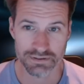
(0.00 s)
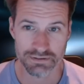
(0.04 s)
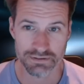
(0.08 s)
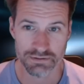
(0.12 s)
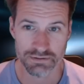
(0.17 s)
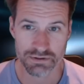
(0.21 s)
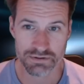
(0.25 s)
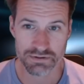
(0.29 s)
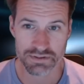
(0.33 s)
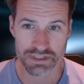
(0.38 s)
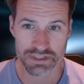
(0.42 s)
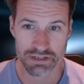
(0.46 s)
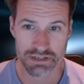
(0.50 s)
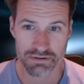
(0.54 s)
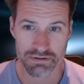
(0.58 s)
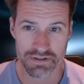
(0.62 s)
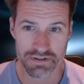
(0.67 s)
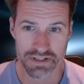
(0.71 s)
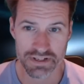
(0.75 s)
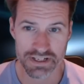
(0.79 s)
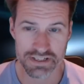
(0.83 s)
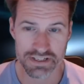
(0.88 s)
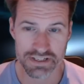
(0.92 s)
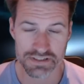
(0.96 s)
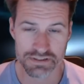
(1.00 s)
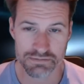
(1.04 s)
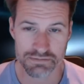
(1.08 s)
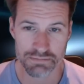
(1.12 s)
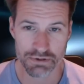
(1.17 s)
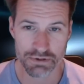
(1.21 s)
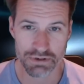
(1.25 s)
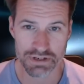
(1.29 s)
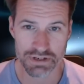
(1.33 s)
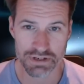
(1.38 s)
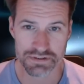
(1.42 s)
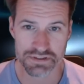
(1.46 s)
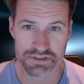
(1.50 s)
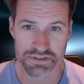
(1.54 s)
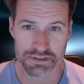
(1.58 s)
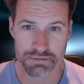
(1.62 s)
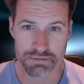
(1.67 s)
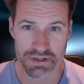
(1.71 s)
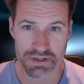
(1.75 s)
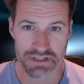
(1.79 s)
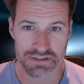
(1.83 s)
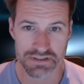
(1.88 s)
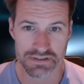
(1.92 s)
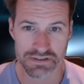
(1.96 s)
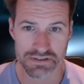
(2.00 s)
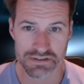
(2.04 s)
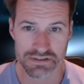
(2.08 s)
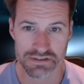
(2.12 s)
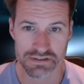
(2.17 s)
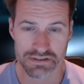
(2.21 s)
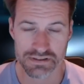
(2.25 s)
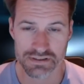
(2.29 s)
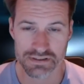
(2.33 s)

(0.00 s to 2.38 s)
What's going on there? It's building up suspense.